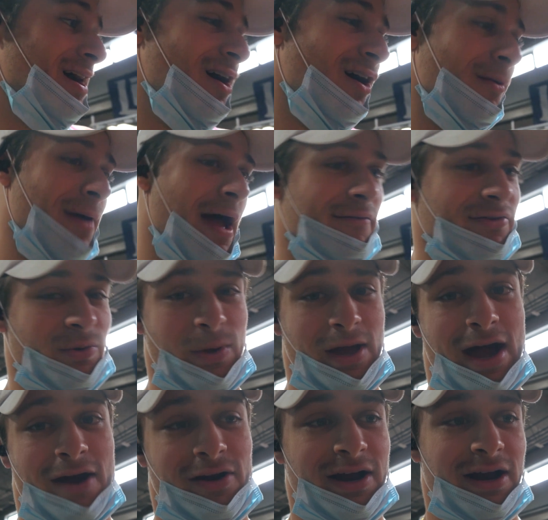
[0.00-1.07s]
Um, everything we
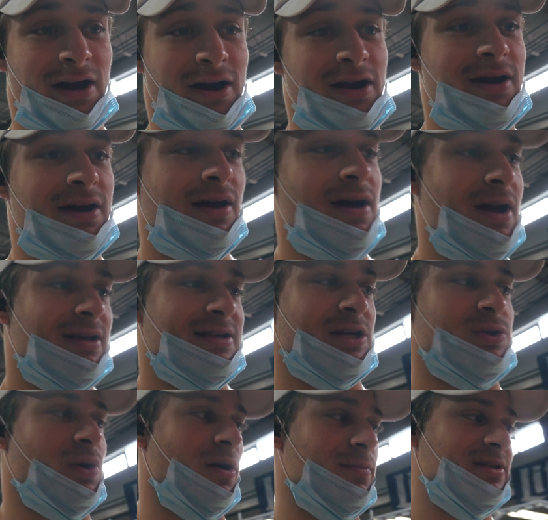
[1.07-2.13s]
got right here.
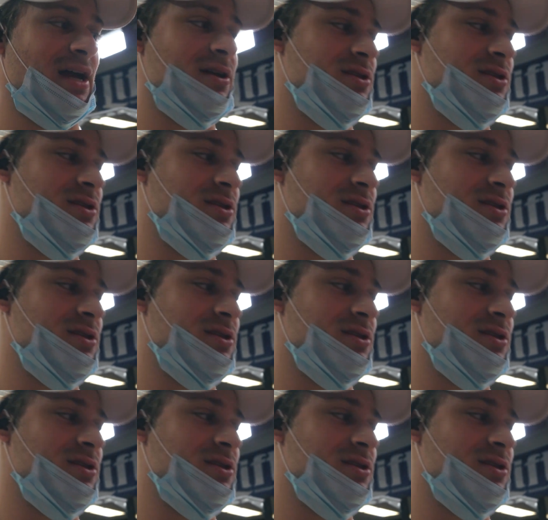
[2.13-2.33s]
That's what comes